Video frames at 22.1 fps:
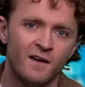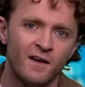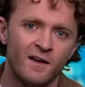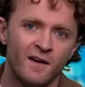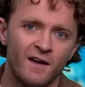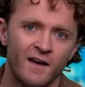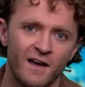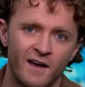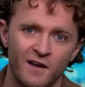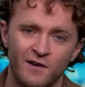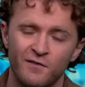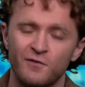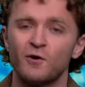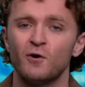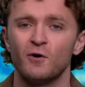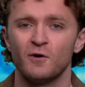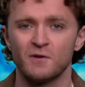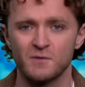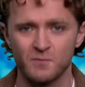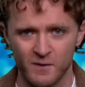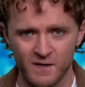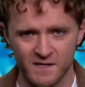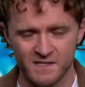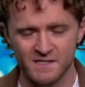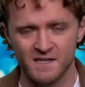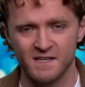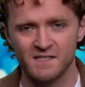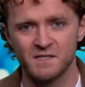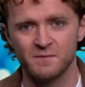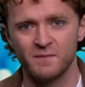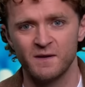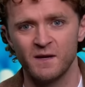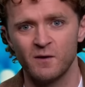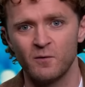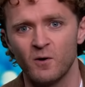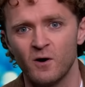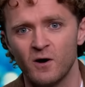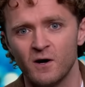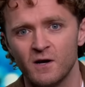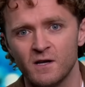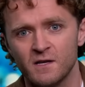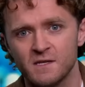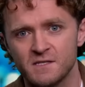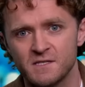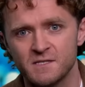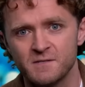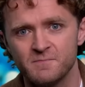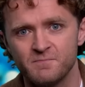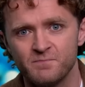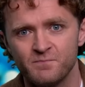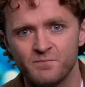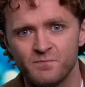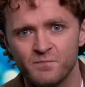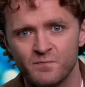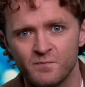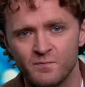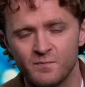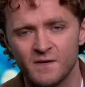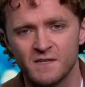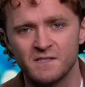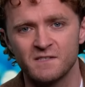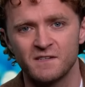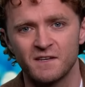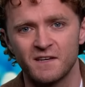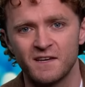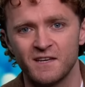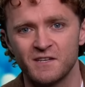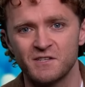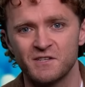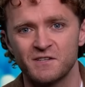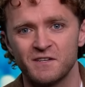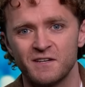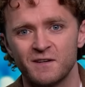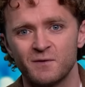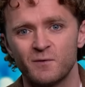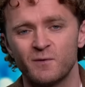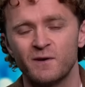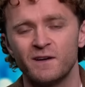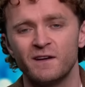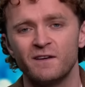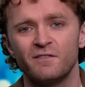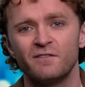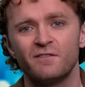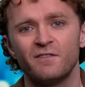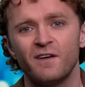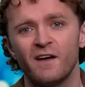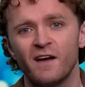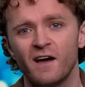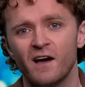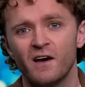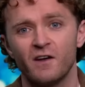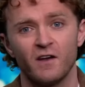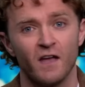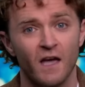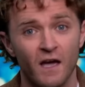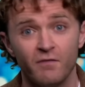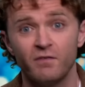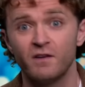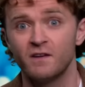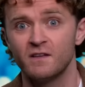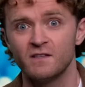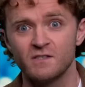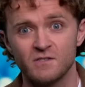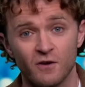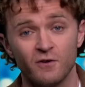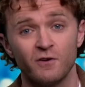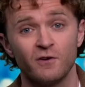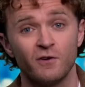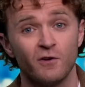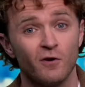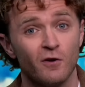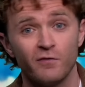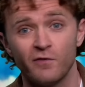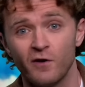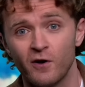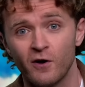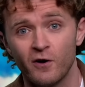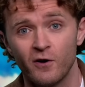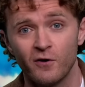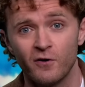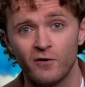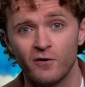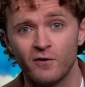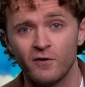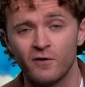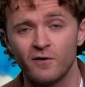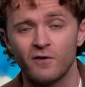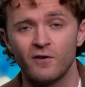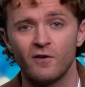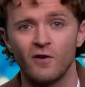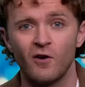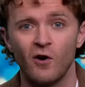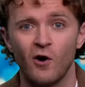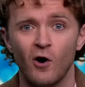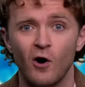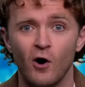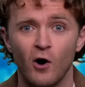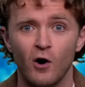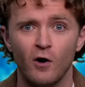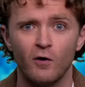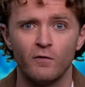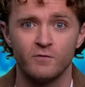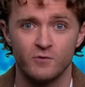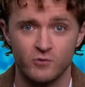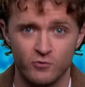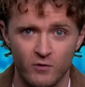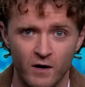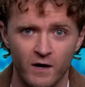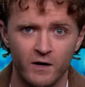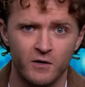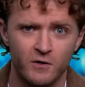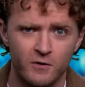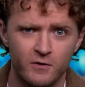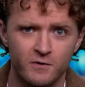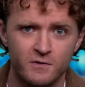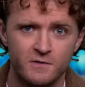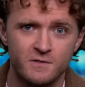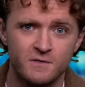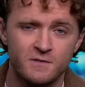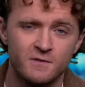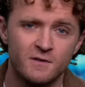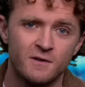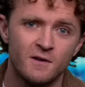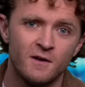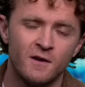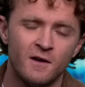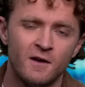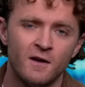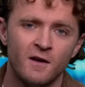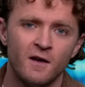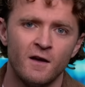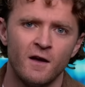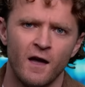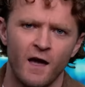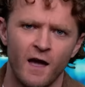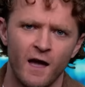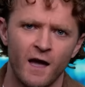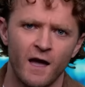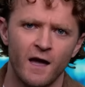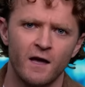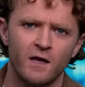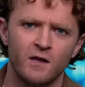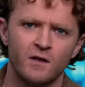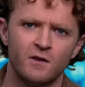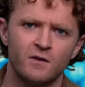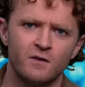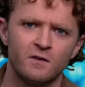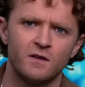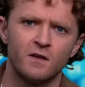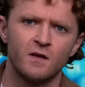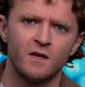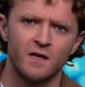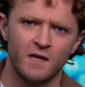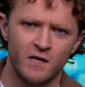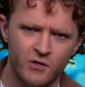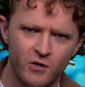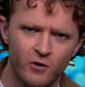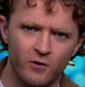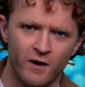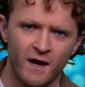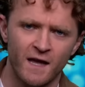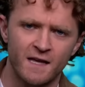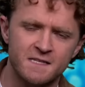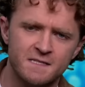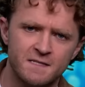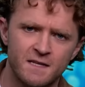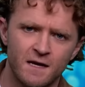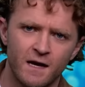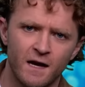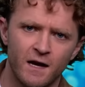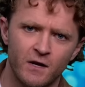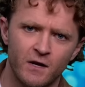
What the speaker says: And of course, what he said to me was, "Mr. Kitchen, we've found evidence on your phone of drug use. And in your ESTA,